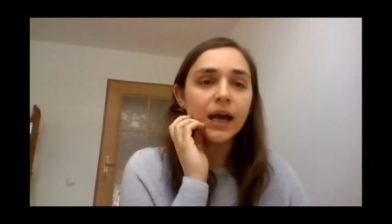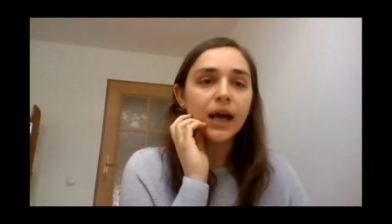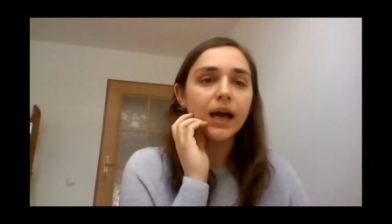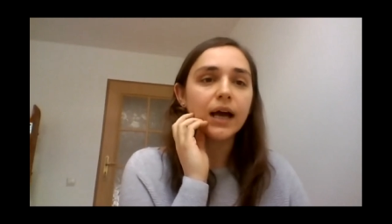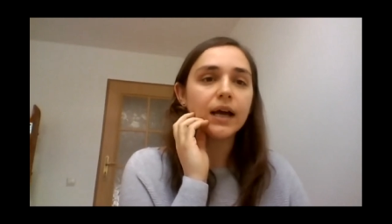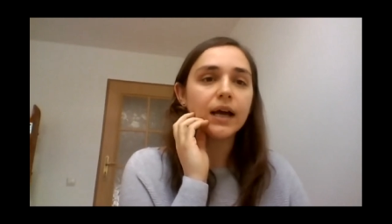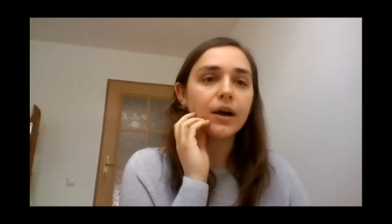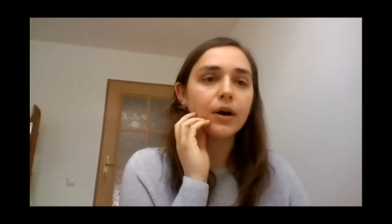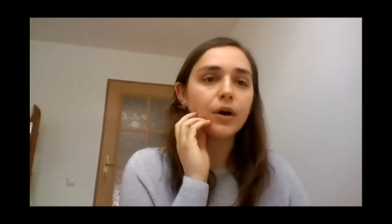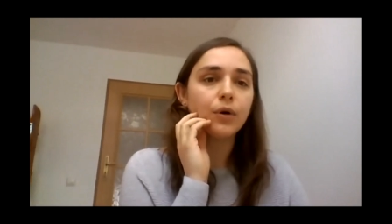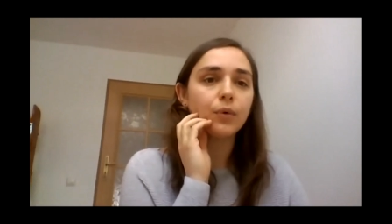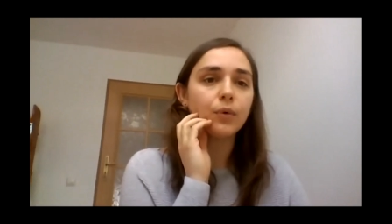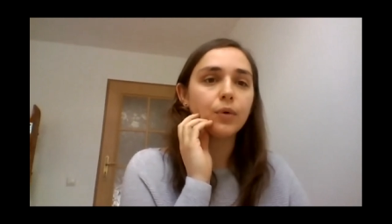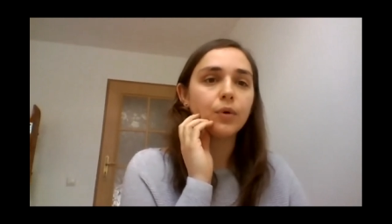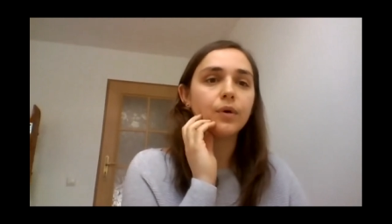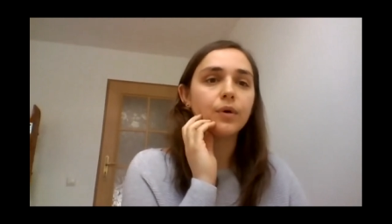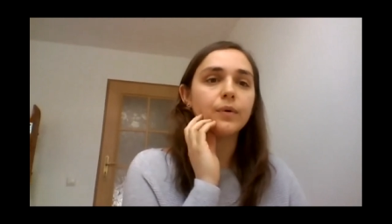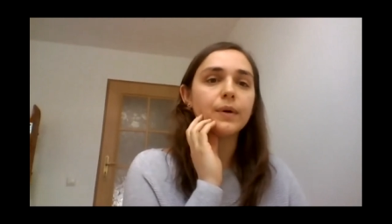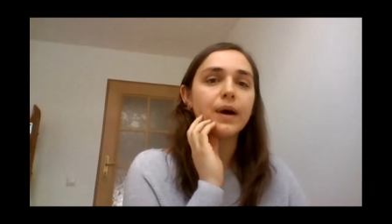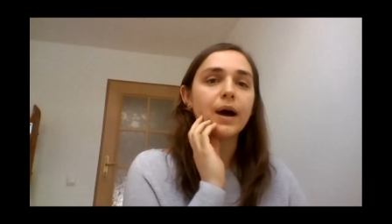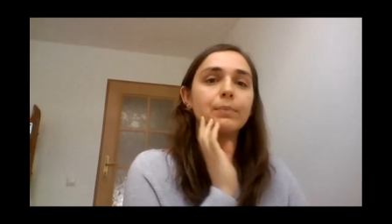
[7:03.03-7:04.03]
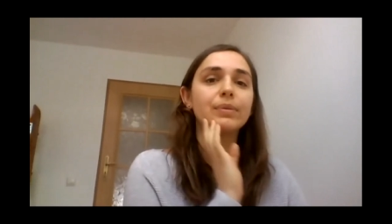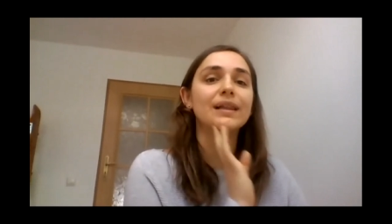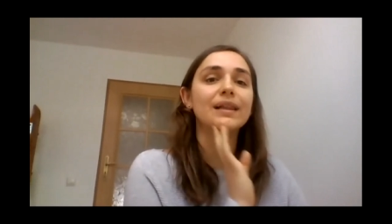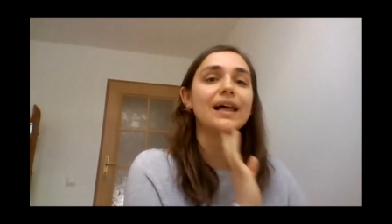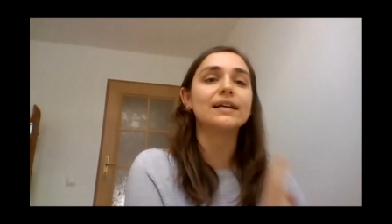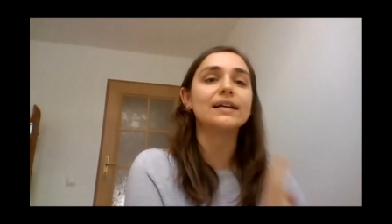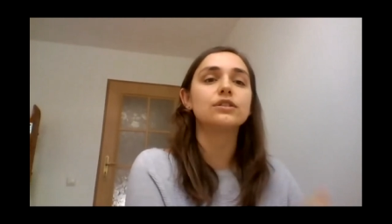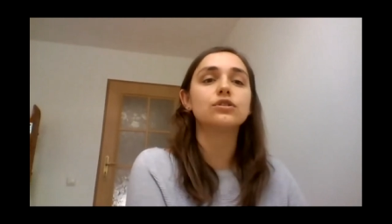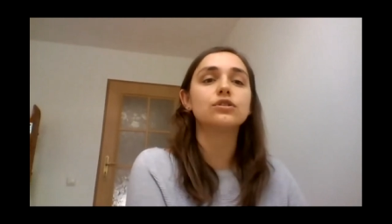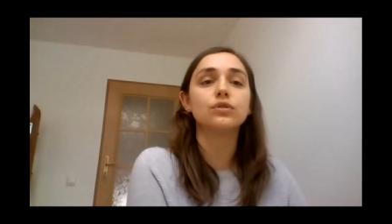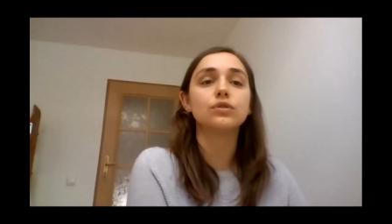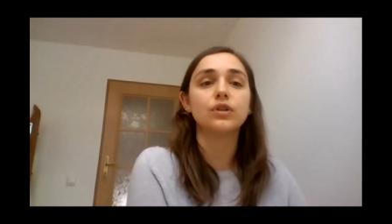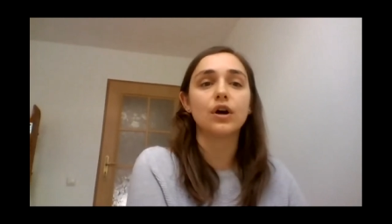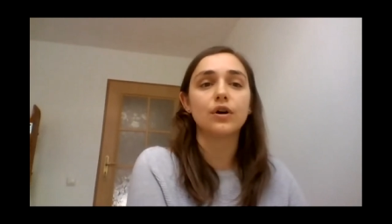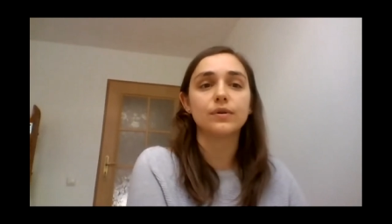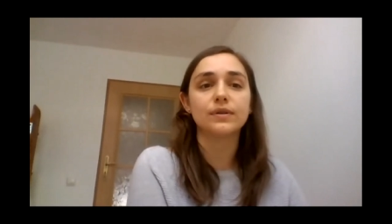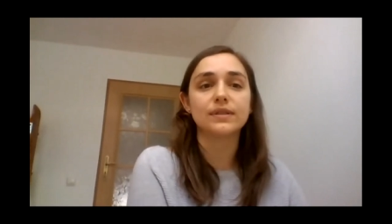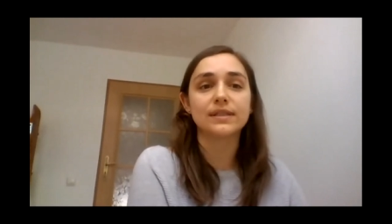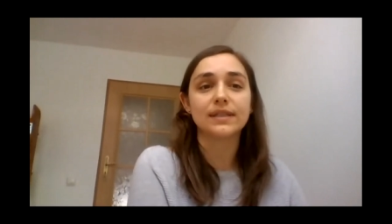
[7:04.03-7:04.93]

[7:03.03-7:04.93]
uh, applies to those